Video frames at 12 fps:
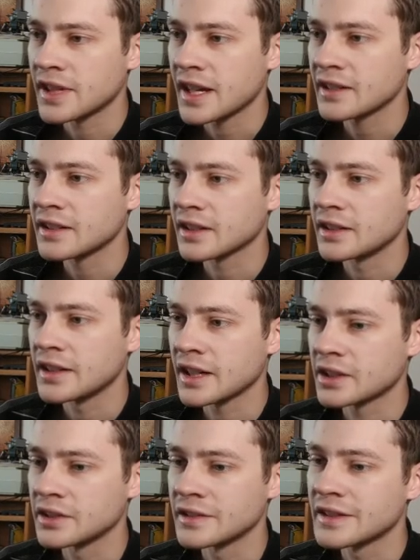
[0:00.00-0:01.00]
Technic
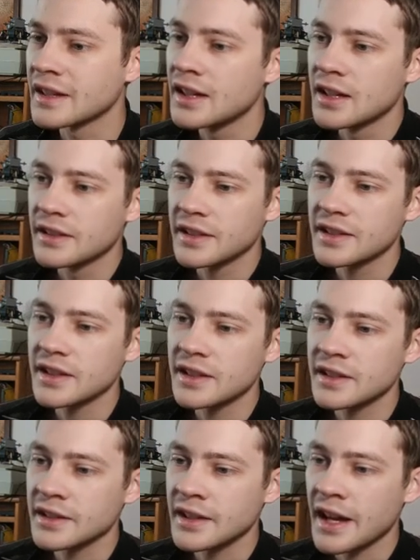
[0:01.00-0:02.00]
connections. This
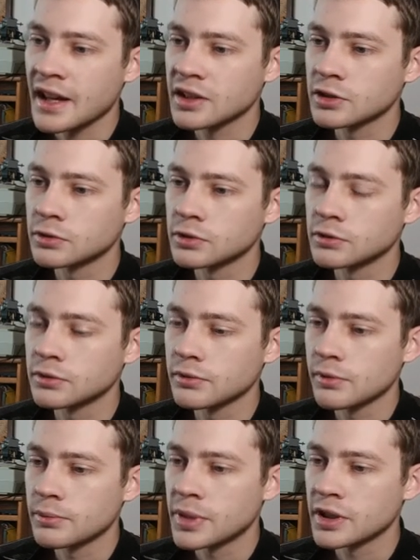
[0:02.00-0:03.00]
isn't an actual
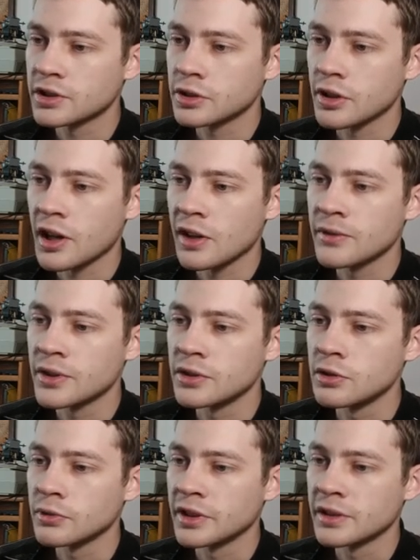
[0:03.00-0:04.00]
picture of the
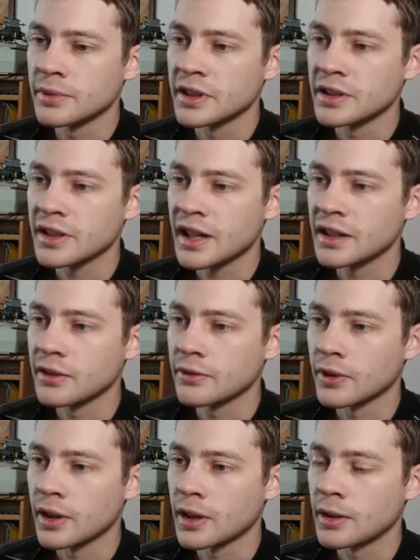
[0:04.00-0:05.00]
new ones, but it's kind of
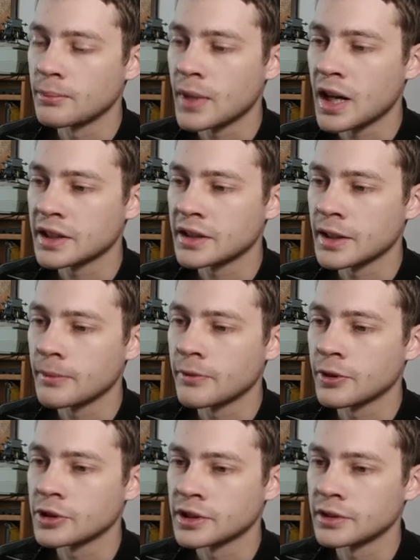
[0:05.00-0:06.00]
a modded up
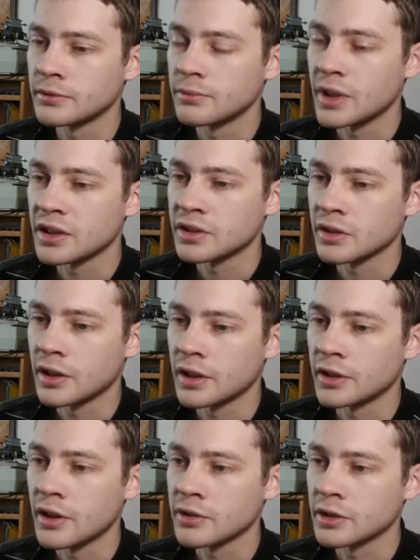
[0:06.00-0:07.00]
version based
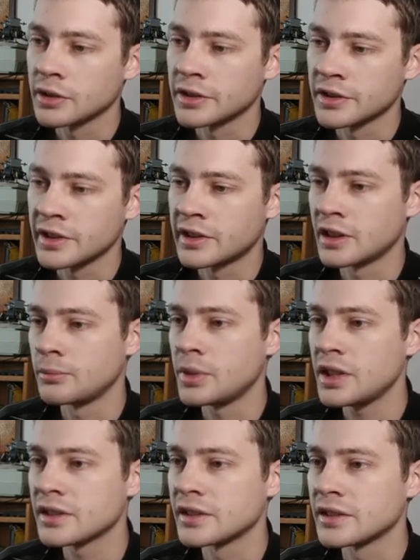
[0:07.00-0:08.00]
on other existing
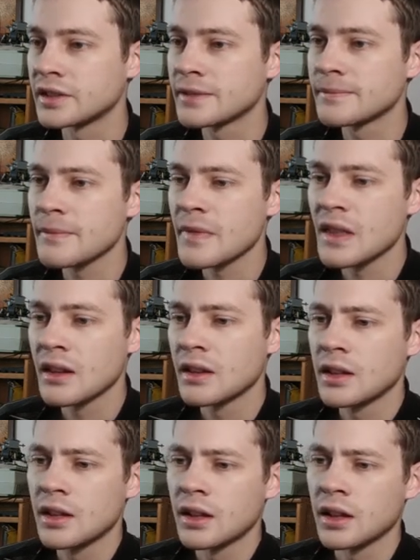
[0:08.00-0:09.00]
pieces.
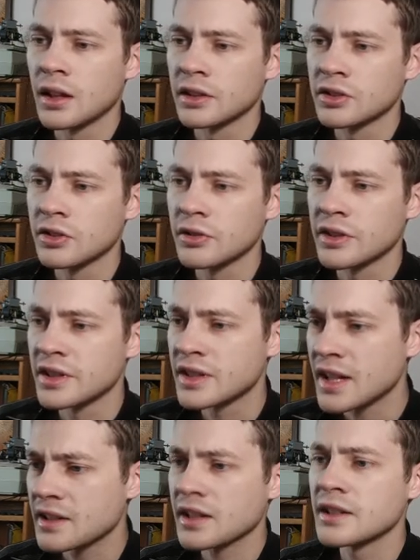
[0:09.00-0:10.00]
So these
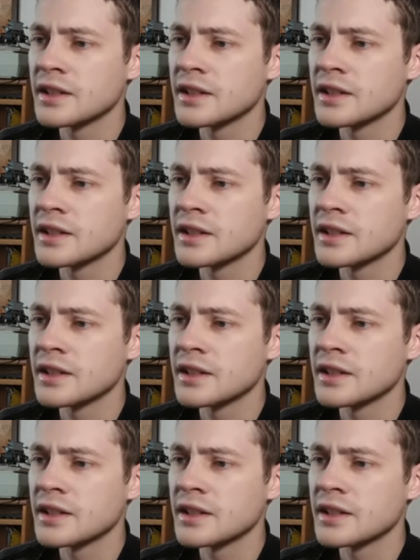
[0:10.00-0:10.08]
Technic